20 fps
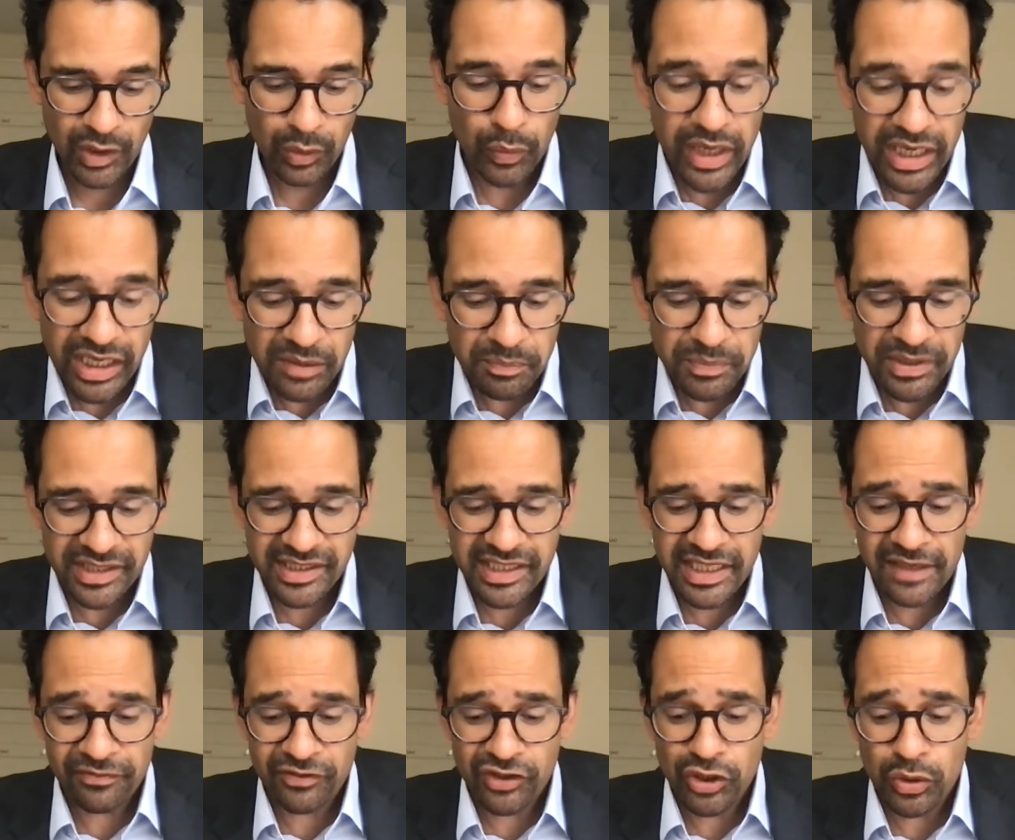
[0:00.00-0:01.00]
We can
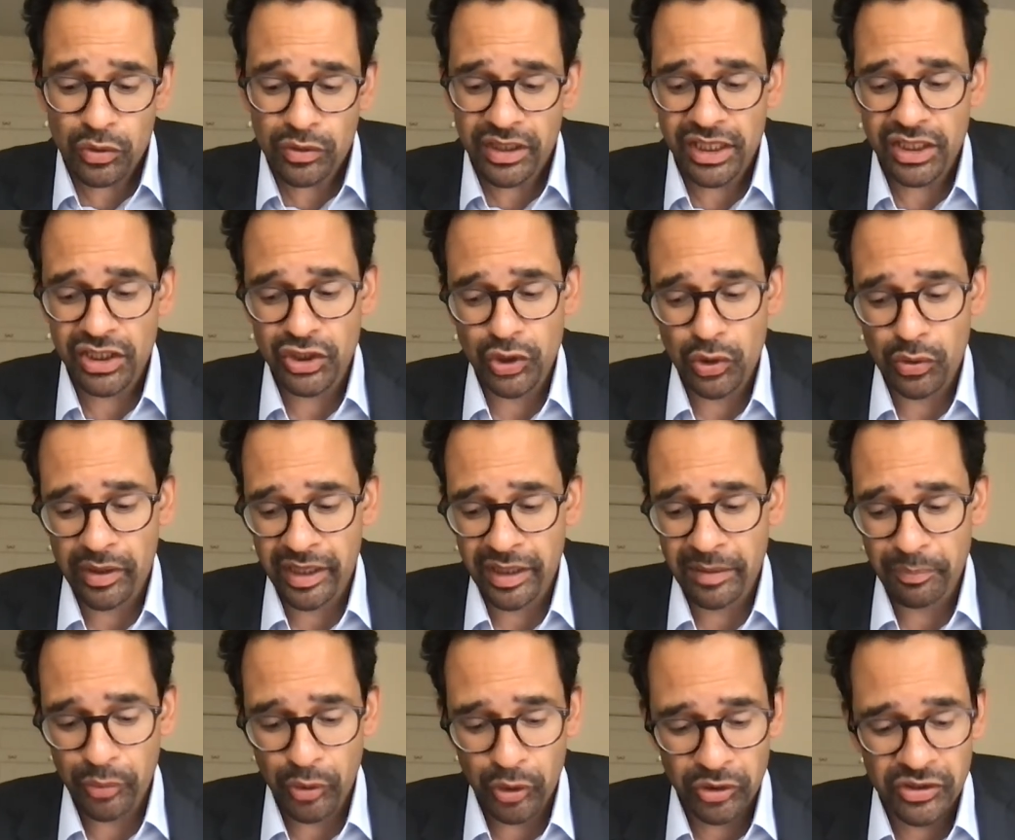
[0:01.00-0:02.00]
perceive too the enduring
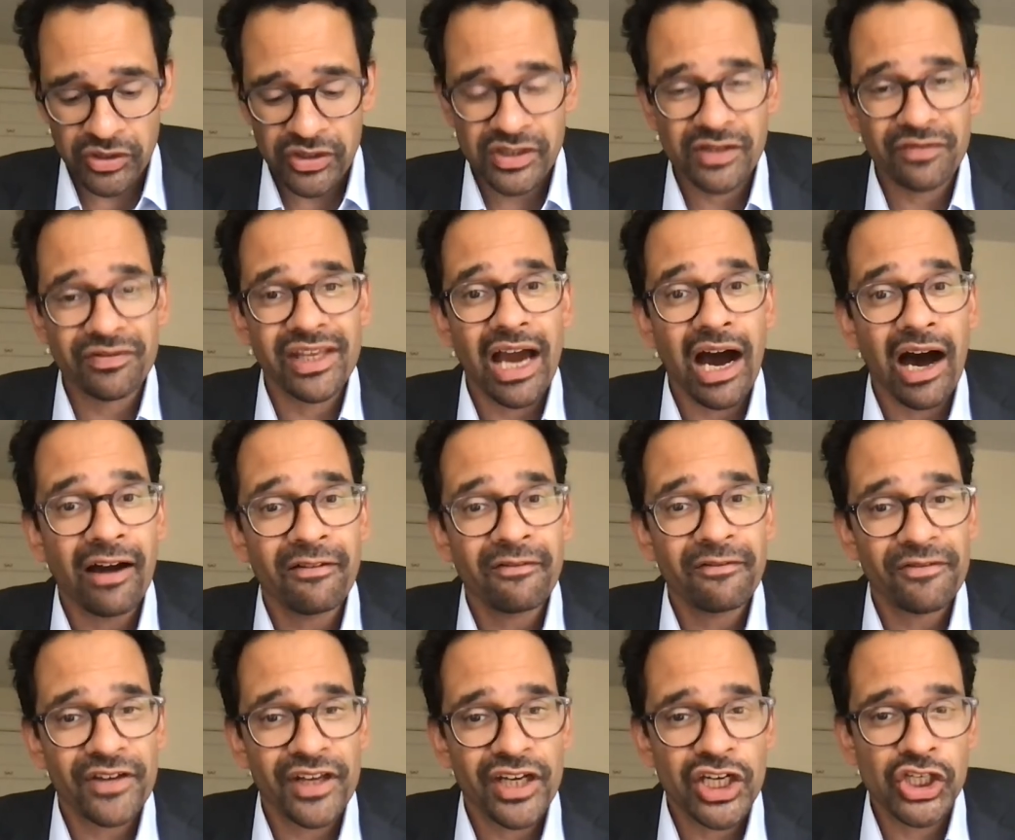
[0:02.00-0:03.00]
importance of the
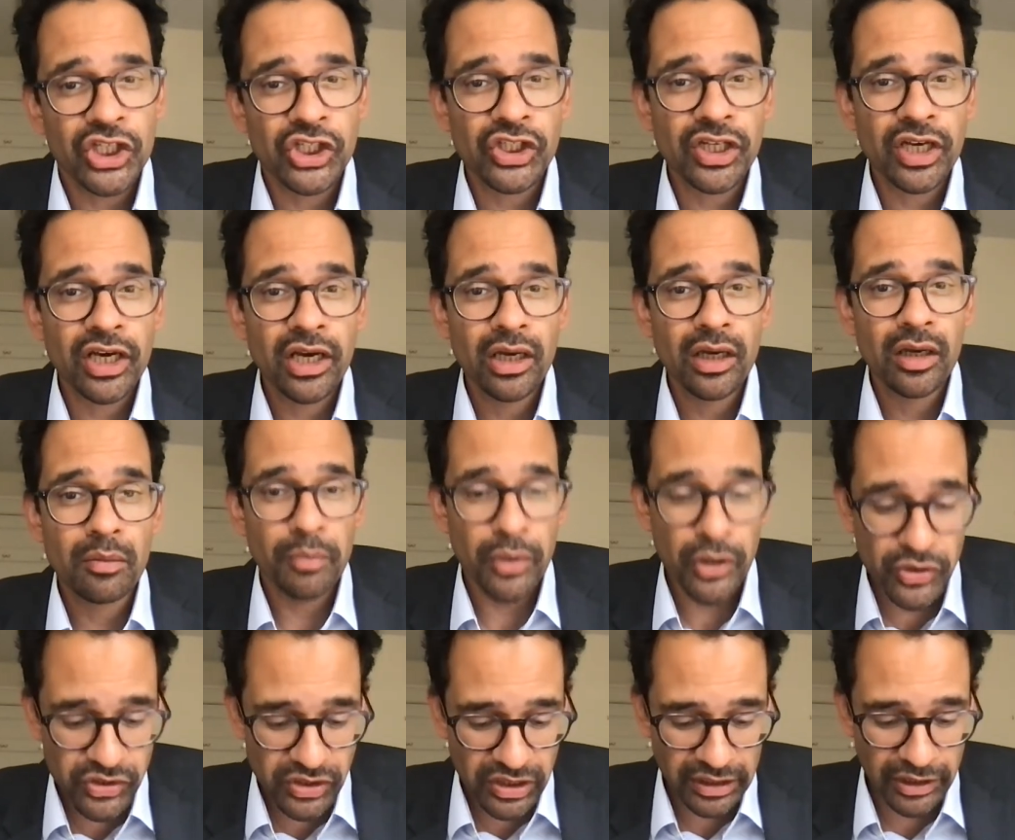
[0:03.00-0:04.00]
unfinished
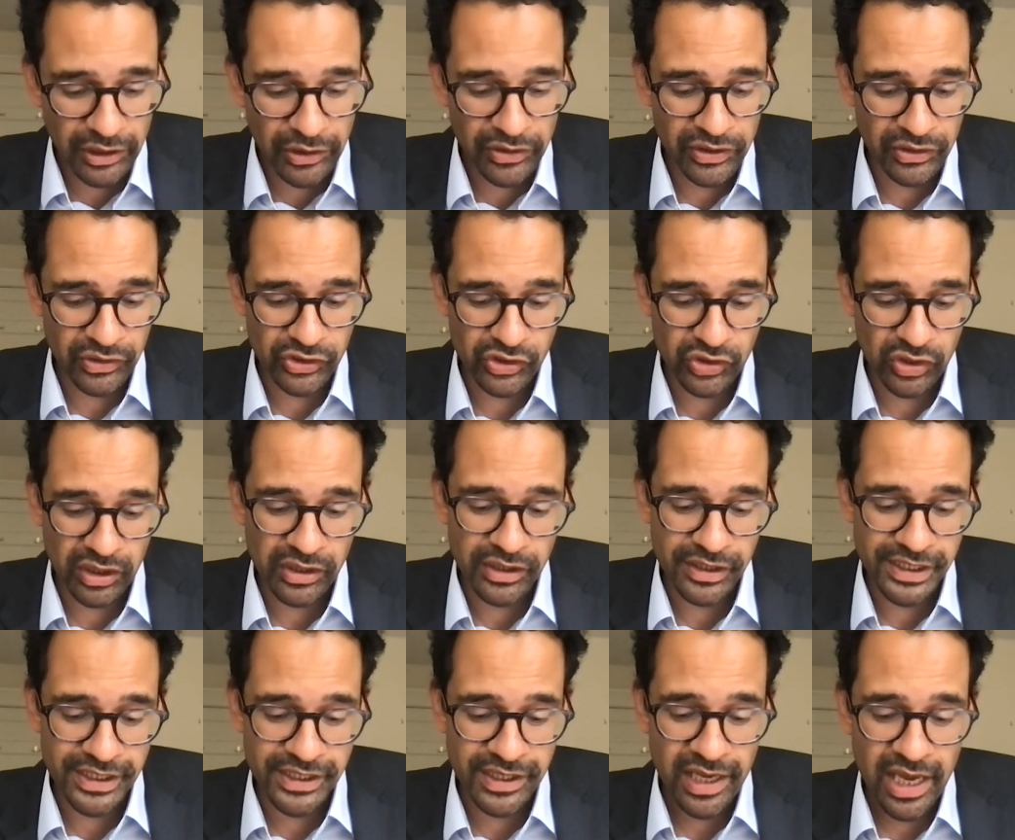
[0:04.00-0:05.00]
post-colonial
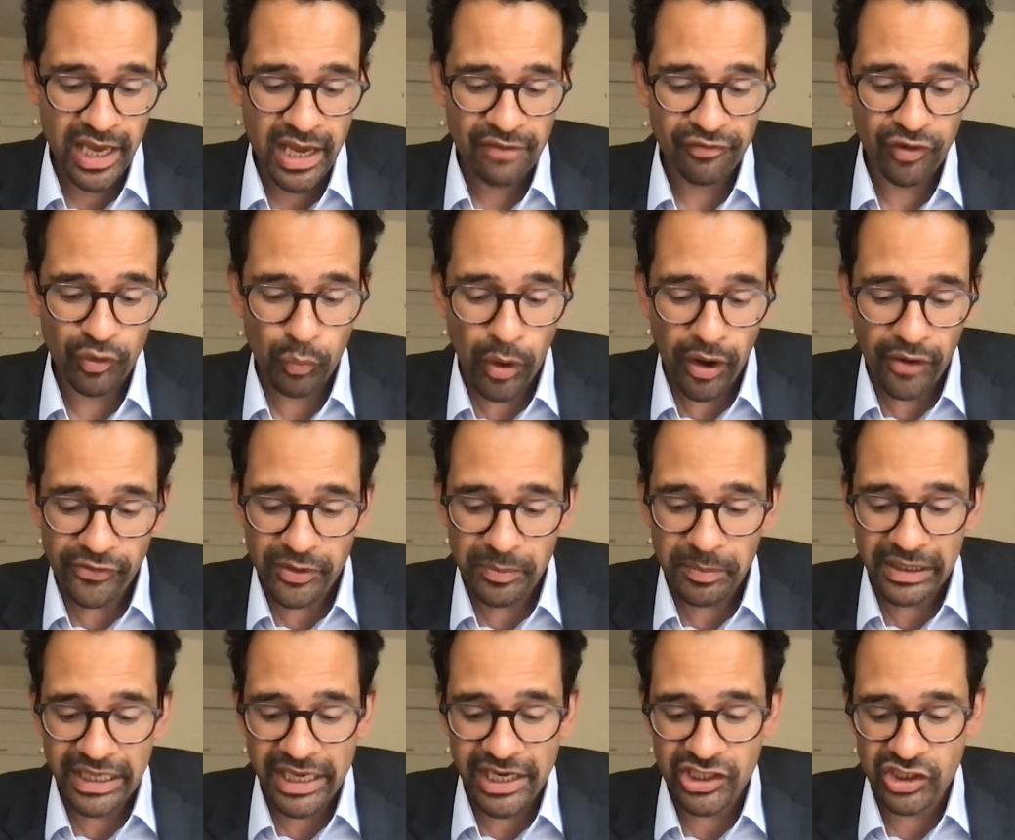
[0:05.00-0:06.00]
struggles for what the
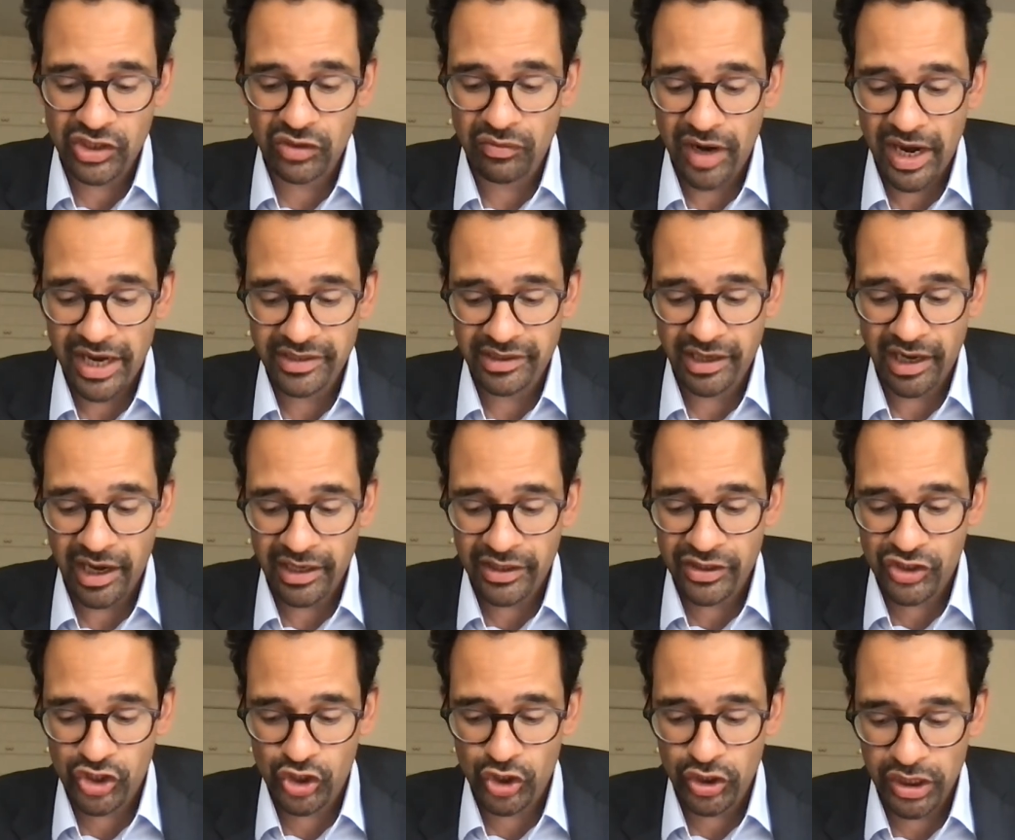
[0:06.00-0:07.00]
Malaysian writer Han
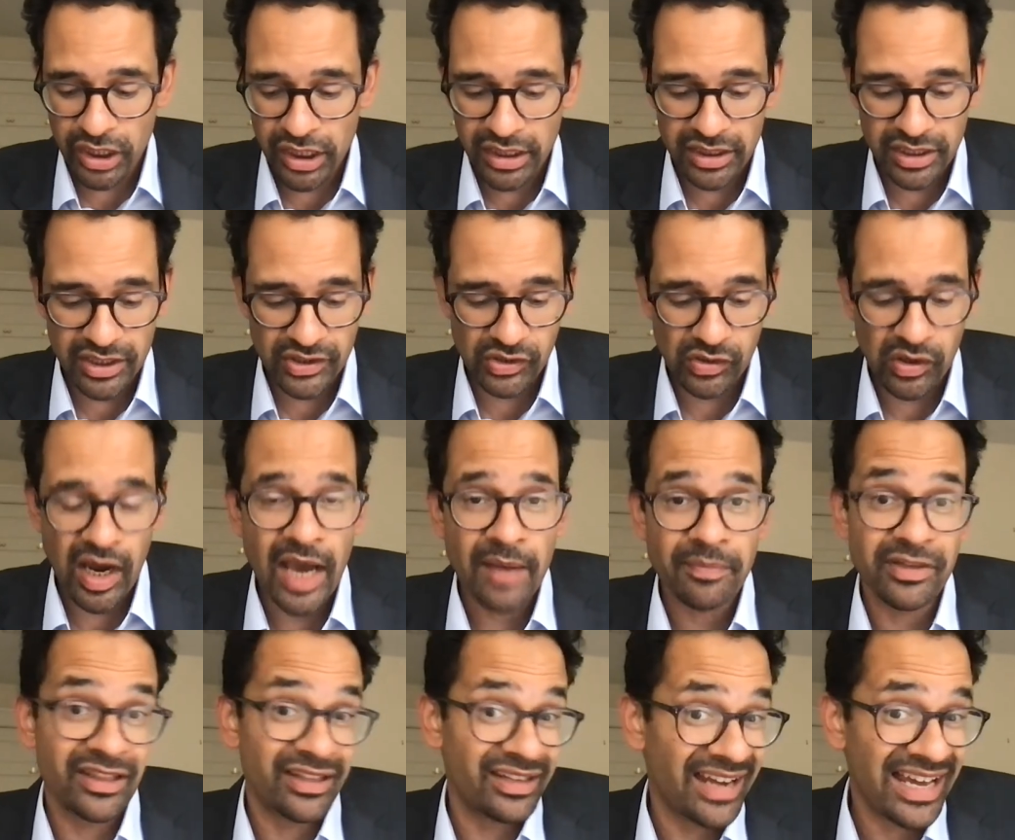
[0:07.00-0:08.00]
Suyin described
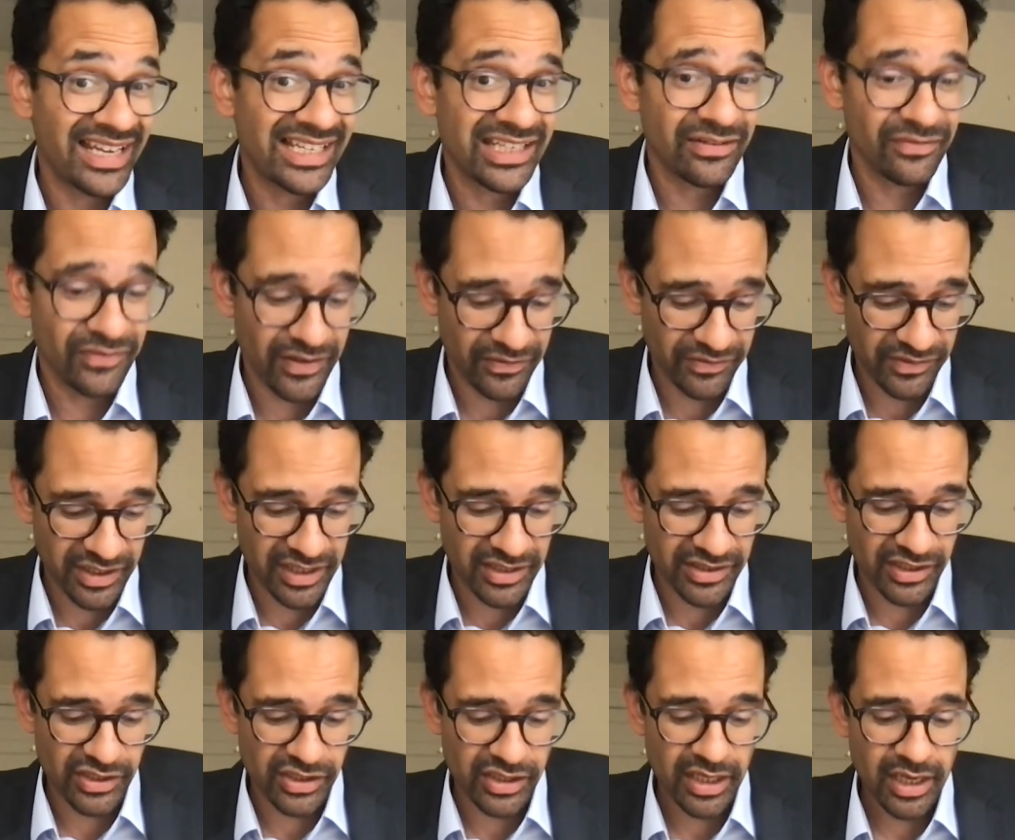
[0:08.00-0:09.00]
in the
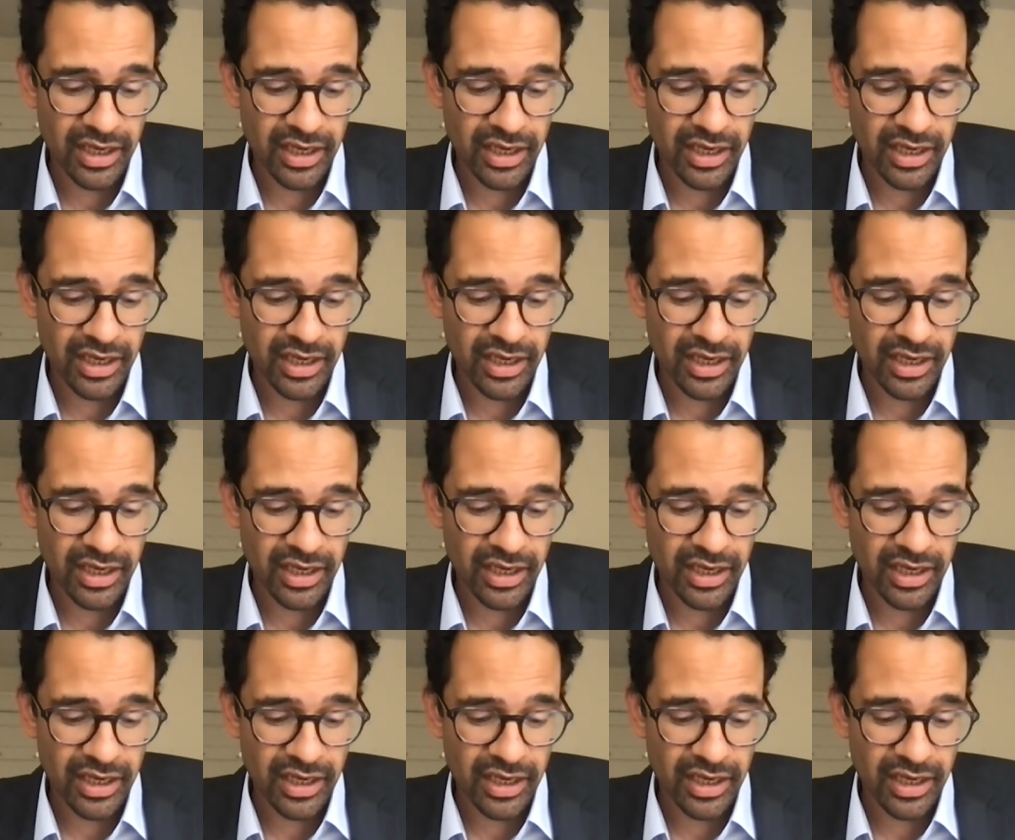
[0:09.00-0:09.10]
1950s as